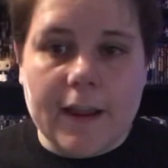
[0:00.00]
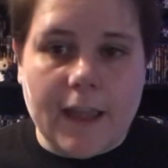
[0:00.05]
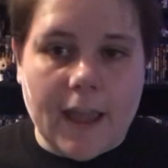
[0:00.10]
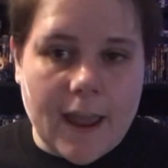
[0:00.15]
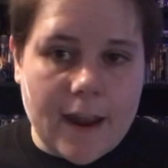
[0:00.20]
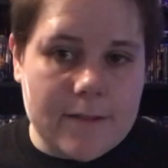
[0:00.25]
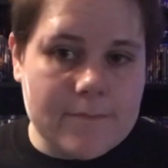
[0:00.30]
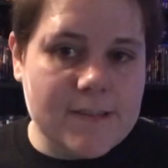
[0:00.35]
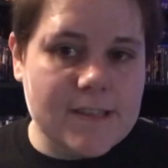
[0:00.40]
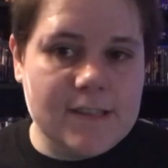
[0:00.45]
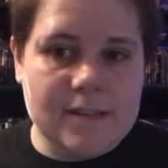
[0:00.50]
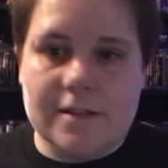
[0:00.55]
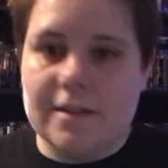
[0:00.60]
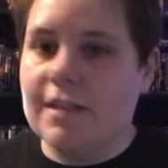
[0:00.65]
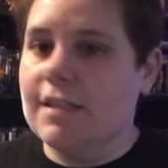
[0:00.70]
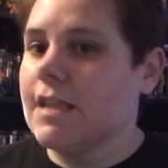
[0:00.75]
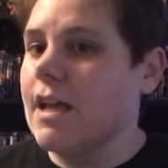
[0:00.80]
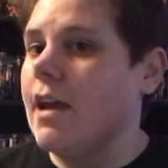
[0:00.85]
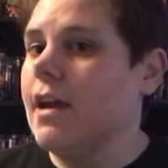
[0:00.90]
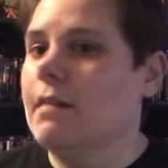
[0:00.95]
Academy
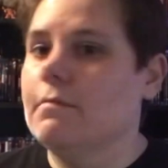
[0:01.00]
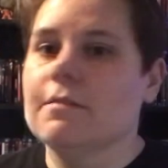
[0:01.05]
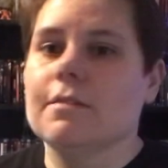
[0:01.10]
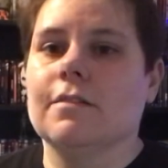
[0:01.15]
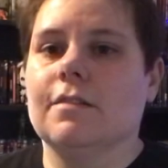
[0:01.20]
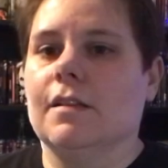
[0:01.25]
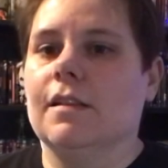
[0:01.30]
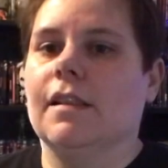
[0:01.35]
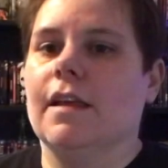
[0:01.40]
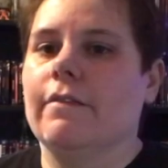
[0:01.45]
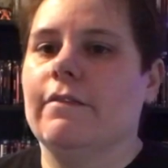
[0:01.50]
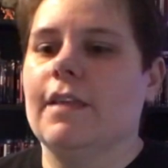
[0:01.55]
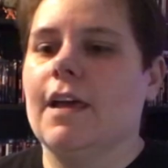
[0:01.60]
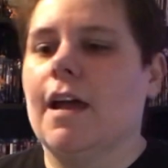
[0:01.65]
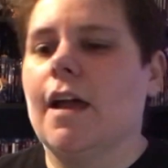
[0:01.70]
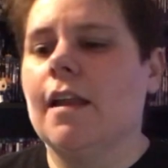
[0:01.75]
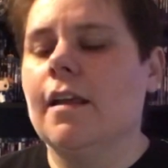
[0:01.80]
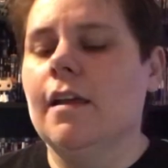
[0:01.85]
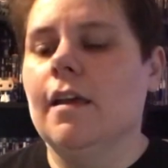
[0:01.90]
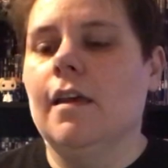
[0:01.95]
series. I absolutely love
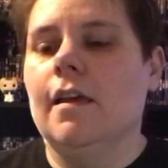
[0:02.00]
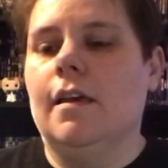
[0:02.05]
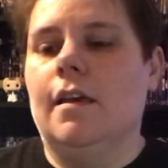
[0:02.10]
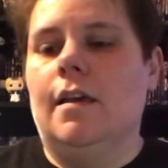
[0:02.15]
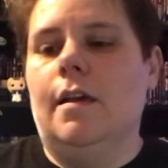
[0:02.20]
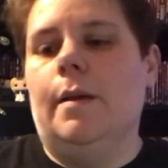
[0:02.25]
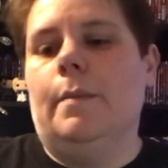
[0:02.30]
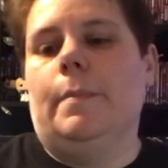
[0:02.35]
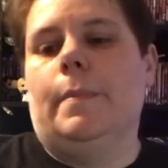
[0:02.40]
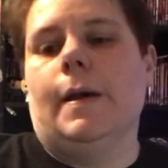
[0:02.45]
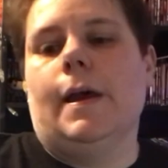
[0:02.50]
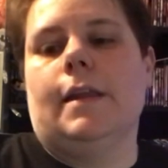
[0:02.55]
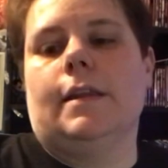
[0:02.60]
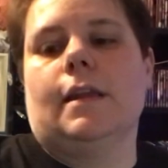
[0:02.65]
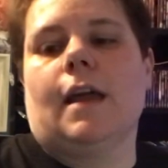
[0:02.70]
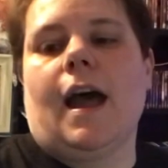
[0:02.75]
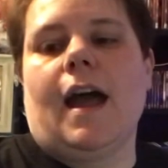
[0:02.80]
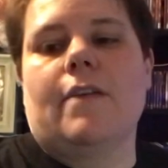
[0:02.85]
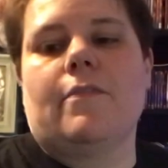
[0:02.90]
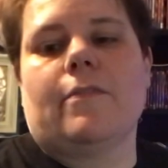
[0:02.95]
that. But
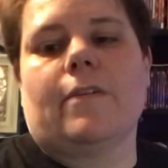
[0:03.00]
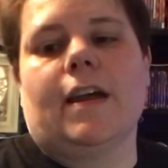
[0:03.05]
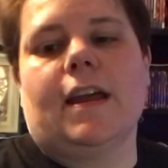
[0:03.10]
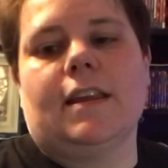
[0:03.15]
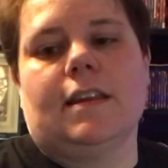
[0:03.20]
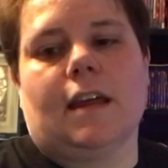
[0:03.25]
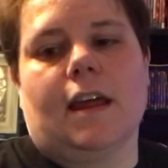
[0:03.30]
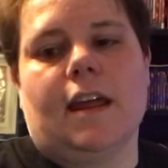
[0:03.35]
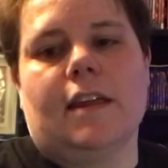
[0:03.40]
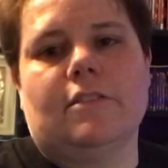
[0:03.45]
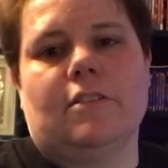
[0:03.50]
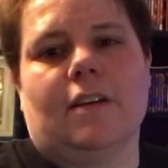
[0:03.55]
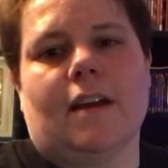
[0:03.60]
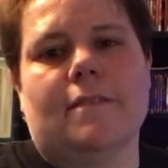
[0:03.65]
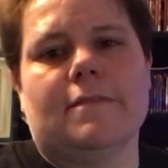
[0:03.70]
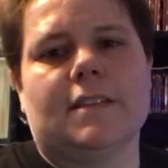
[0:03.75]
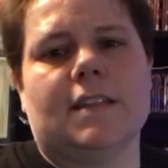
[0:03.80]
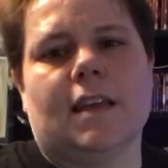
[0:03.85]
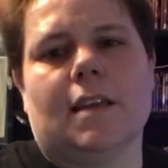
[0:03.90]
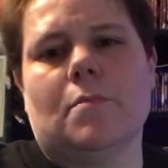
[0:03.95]
I find I
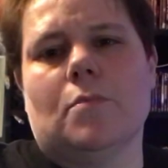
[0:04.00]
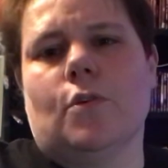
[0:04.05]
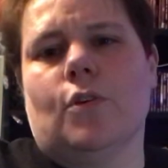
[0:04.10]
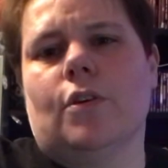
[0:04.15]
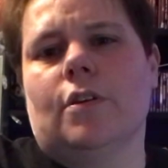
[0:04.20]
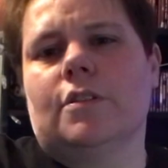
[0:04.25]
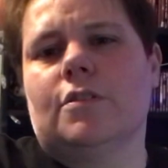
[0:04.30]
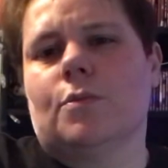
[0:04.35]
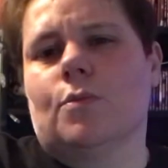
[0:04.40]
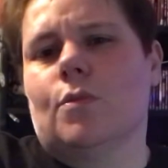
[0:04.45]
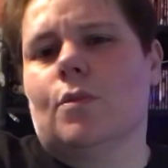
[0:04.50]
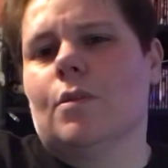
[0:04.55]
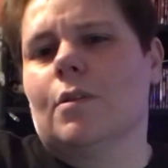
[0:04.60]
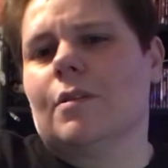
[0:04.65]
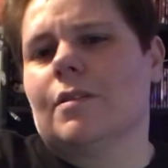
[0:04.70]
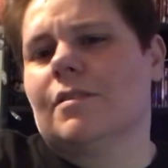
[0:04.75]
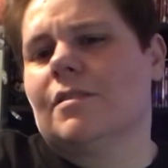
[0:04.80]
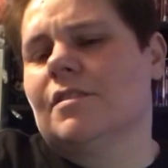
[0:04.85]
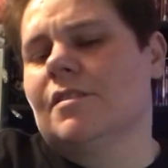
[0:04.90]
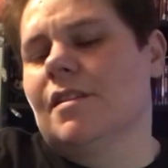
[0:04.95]
gravitate more
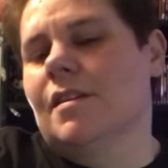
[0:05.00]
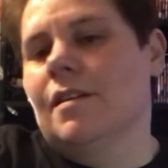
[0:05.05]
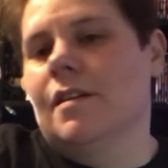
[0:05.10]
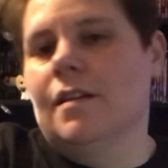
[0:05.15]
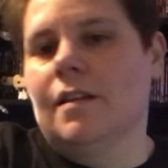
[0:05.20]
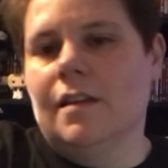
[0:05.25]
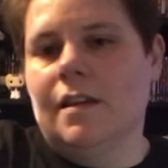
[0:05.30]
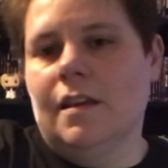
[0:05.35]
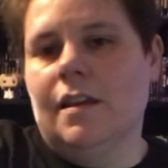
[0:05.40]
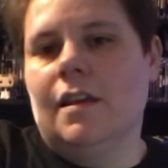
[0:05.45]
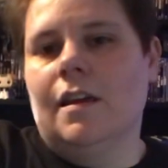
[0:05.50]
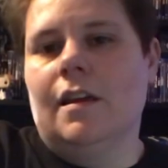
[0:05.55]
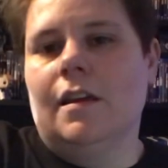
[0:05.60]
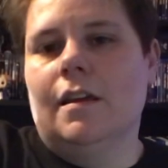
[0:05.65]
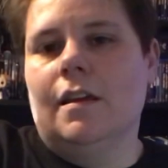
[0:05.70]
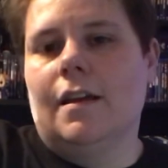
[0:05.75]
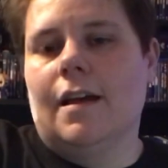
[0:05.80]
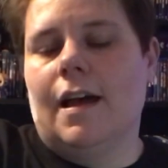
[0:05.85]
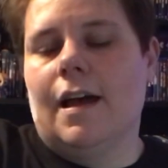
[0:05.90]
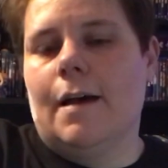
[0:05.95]
towards
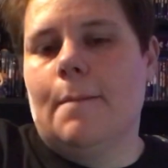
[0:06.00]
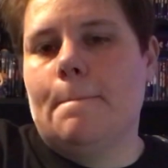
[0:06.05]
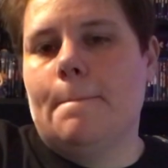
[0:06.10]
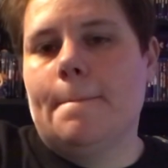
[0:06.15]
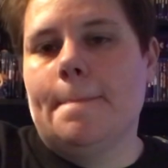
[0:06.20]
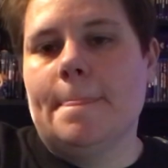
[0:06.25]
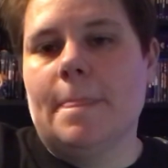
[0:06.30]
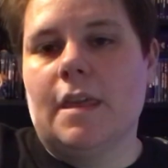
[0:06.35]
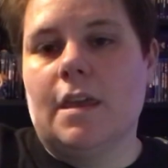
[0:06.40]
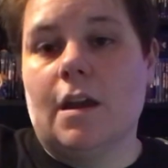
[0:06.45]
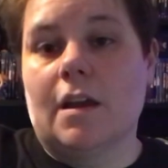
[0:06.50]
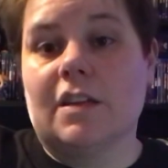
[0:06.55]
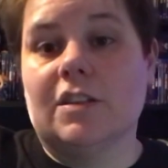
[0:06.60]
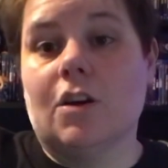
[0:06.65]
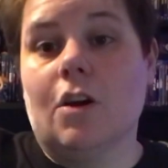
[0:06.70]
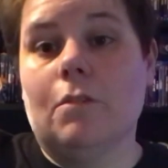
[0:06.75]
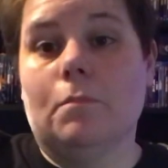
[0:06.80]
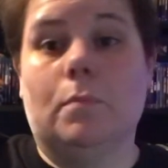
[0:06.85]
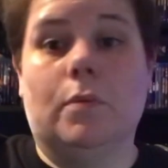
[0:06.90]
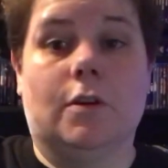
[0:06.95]
young
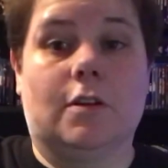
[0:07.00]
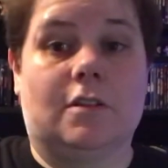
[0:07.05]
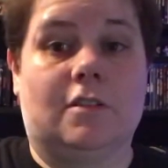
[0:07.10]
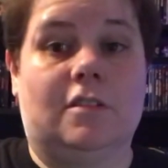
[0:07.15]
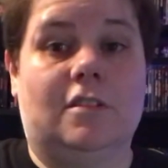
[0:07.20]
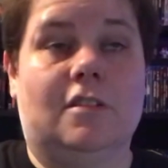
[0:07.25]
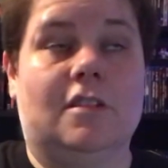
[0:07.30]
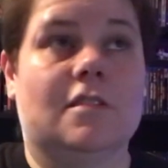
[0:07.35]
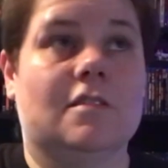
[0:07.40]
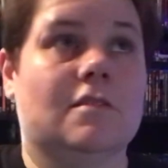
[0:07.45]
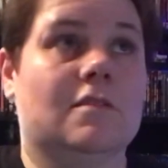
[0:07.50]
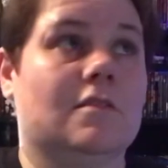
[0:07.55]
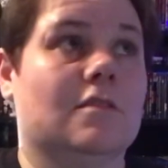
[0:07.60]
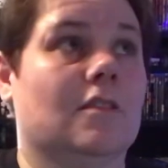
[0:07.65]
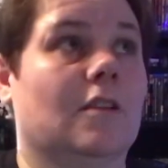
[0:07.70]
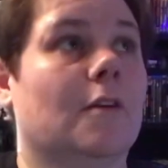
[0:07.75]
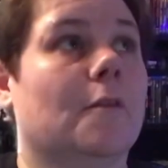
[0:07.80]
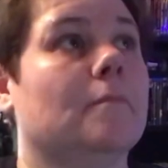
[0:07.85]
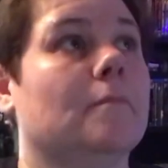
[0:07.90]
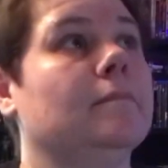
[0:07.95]
adult books.
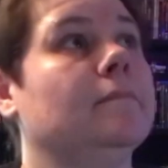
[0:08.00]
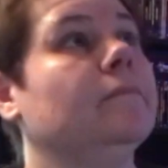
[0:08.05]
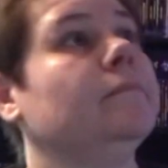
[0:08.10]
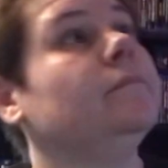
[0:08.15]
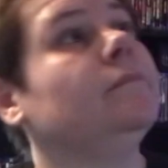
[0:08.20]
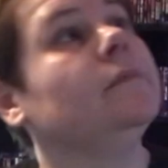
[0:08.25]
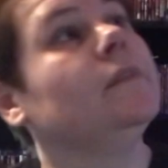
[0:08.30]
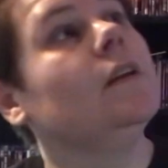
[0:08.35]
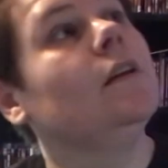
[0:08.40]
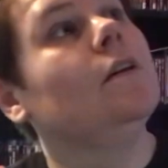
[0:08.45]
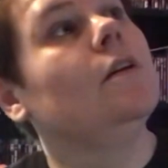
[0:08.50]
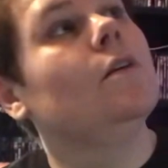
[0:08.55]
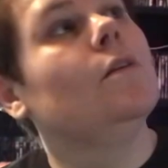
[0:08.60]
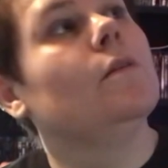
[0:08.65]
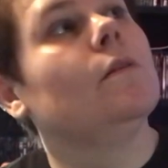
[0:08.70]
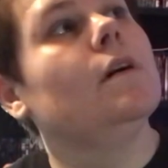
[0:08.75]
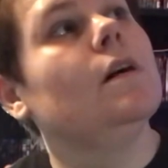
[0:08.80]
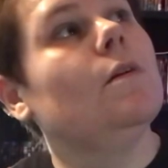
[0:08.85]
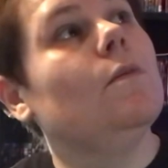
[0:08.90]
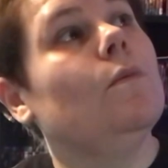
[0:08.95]
So,
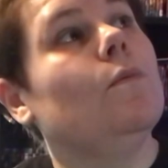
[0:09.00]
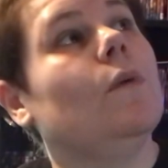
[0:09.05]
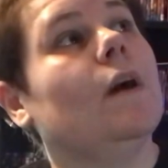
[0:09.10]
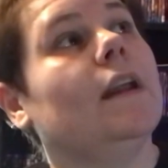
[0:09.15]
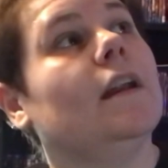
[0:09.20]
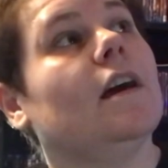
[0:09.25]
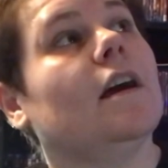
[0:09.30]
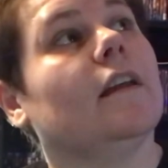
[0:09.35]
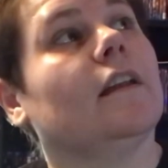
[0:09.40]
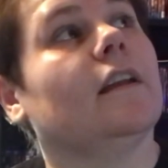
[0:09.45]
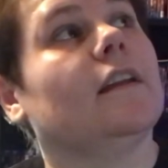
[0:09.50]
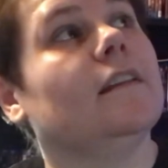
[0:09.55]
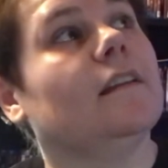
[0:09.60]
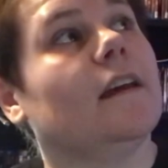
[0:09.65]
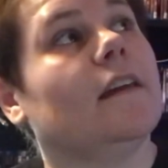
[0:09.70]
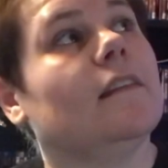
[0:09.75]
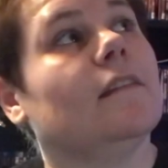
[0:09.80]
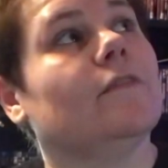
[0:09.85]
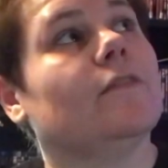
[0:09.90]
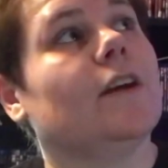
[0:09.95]
well, why not?
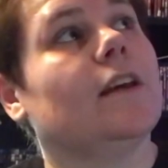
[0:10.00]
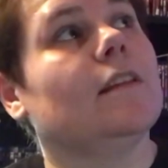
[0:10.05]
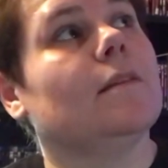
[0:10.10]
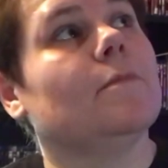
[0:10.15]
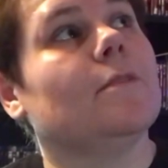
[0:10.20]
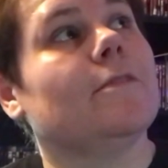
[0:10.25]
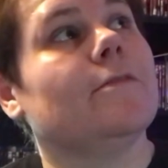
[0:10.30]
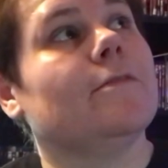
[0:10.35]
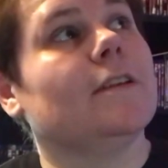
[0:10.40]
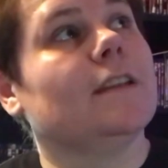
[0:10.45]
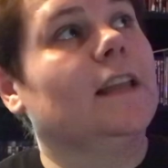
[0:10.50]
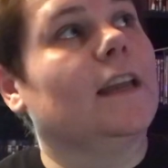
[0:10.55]
I find them more fun.